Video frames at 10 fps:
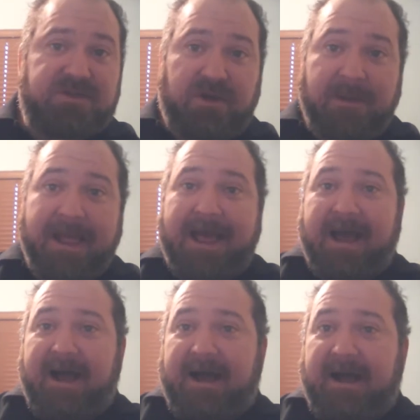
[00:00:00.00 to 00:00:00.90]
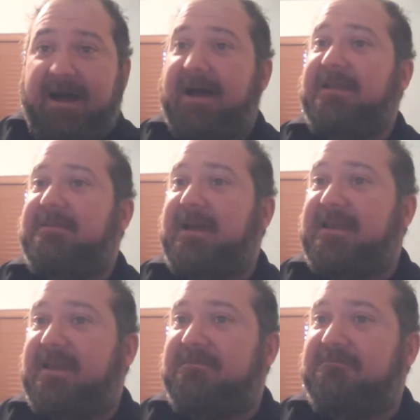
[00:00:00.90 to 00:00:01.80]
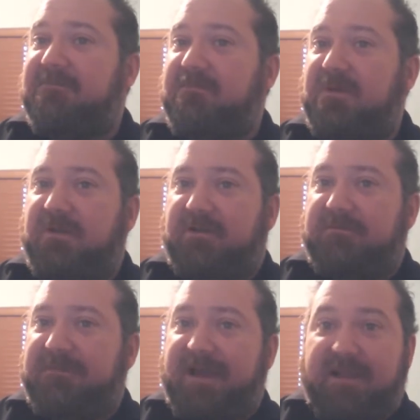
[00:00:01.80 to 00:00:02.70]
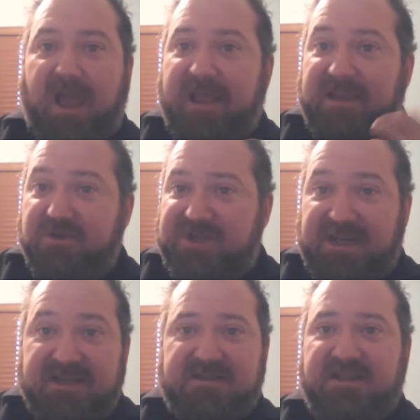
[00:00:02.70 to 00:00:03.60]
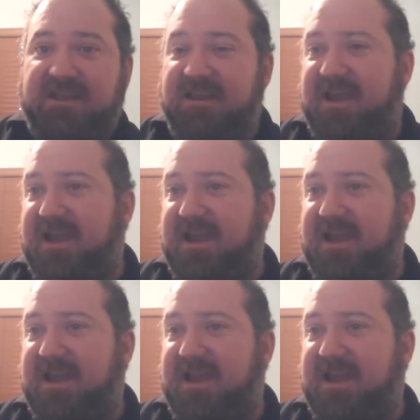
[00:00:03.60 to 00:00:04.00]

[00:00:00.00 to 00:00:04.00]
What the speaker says: So I use it easily,